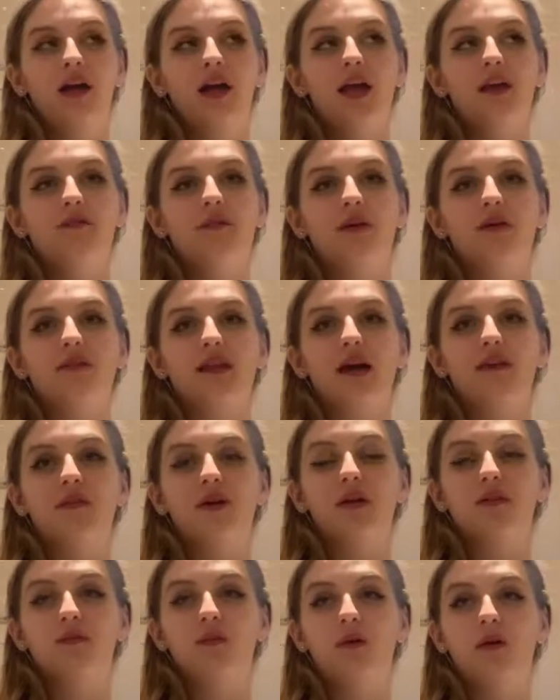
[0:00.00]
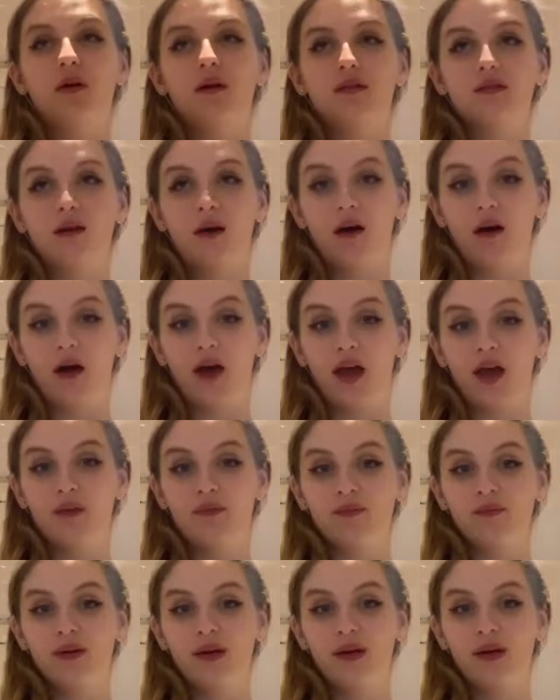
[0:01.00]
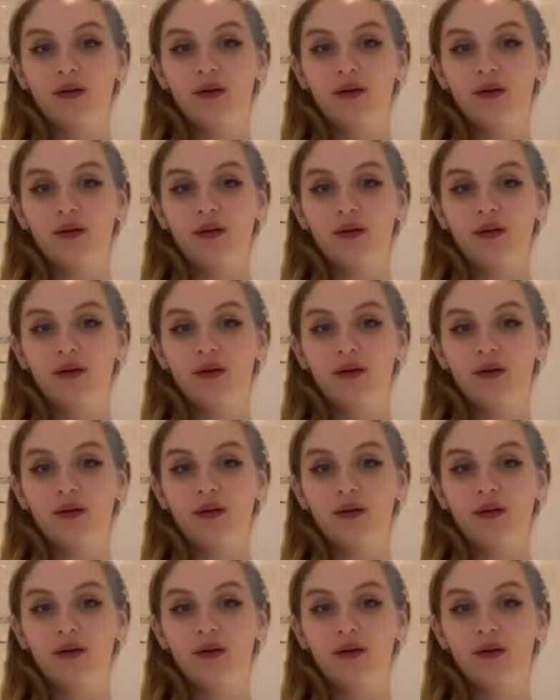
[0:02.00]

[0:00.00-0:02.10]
if I was ever going through a hard time,